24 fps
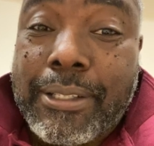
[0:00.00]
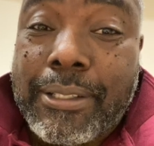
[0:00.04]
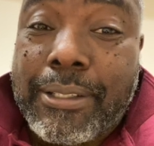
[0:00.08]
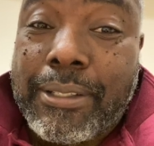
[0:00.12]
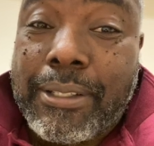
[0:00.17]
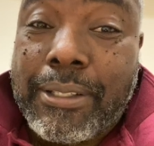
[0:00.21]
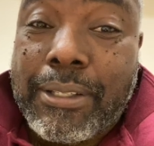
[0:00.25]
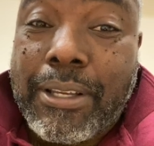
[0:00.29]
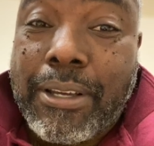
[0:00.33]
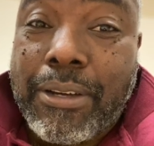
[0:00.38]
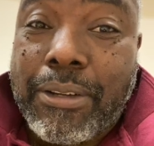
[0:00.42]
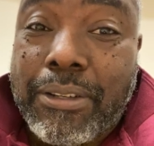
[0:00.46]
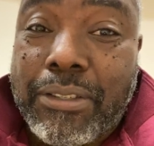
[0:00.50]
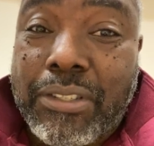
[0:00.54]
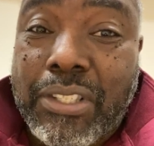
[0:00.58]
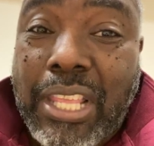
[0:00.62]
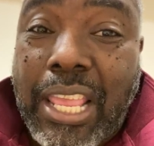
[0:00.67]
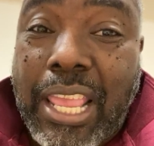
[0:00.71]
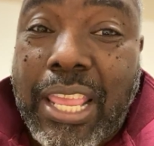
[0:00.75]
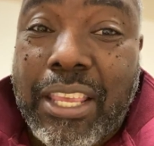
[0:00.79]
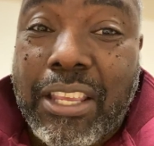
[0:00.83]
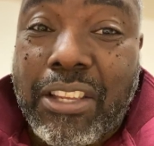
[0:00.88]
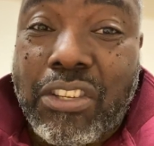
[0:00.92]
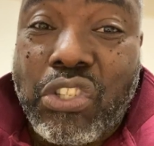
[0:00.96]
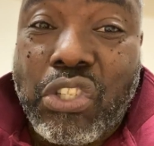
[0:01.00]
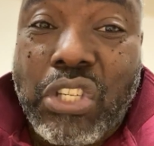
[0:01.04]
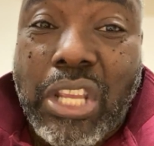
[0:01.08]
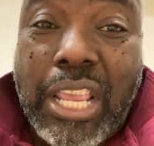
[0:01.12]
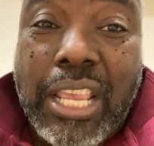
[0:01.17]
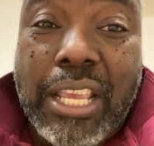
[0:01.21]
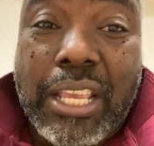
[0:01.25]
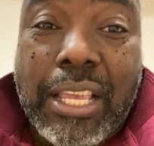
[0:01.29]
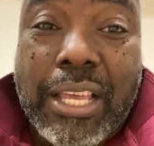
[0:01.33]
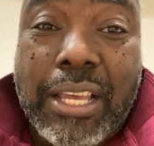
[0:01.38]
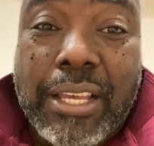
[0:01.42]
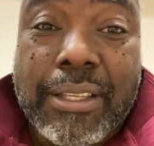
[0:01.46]
to go to Steak and
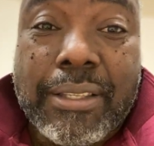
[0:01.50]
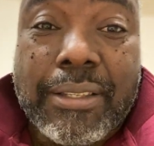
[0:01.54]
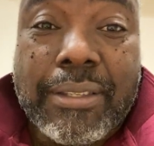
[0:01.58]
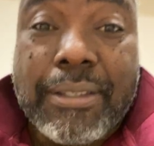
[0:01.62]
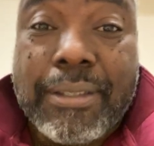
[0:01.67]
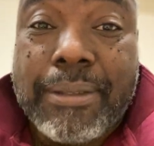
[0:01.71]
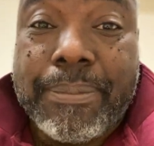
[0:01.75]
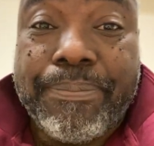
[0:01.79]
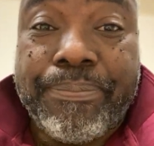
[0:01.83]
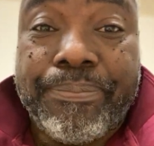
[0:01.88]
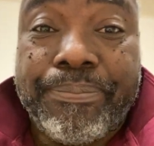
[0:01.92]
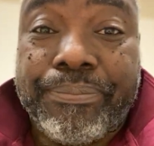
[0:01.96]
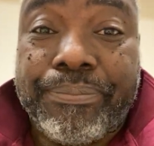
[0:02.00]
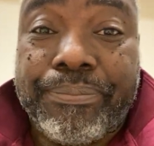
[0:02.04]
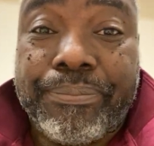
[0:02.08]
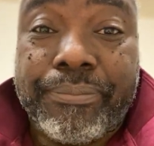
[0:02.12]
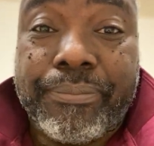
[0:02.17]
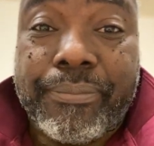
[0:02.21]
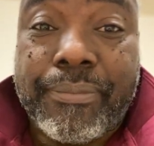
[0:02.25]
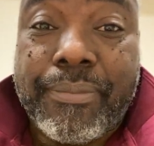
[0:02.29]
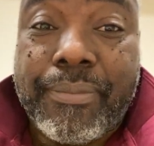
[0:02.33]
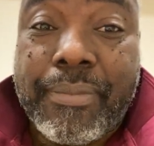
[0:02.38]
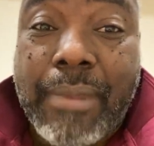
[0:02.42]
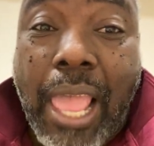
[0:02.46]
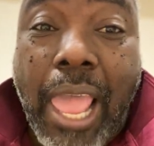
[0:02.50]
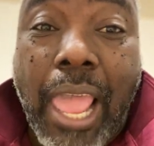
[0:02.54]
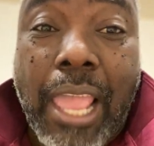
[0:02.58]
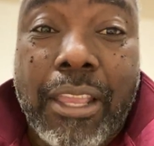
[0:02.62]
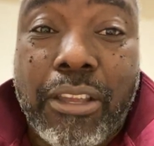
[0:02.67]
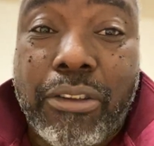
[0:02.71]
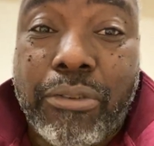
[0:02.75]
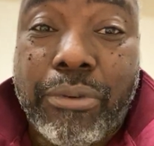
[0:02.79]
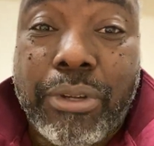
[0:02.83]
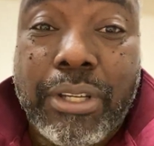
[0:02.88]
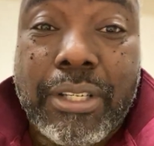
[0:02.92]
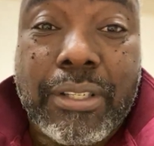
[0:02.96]
Shake because that
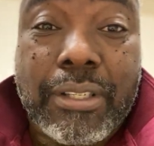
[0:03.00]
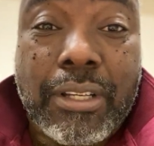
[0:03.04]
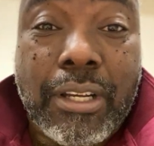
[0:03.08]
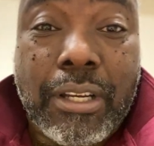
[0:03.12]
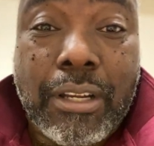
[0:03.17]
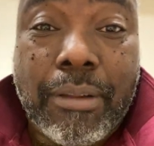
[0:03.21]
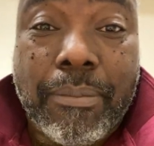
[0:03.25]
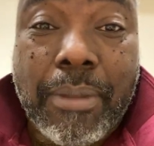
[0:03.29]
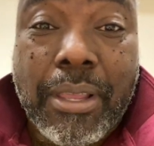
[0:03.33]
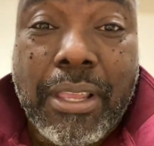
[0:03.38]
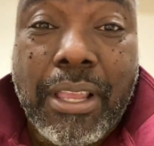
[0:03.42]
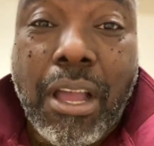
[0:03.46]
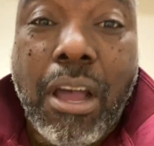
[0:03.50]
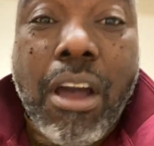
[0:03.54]
grease gonna make."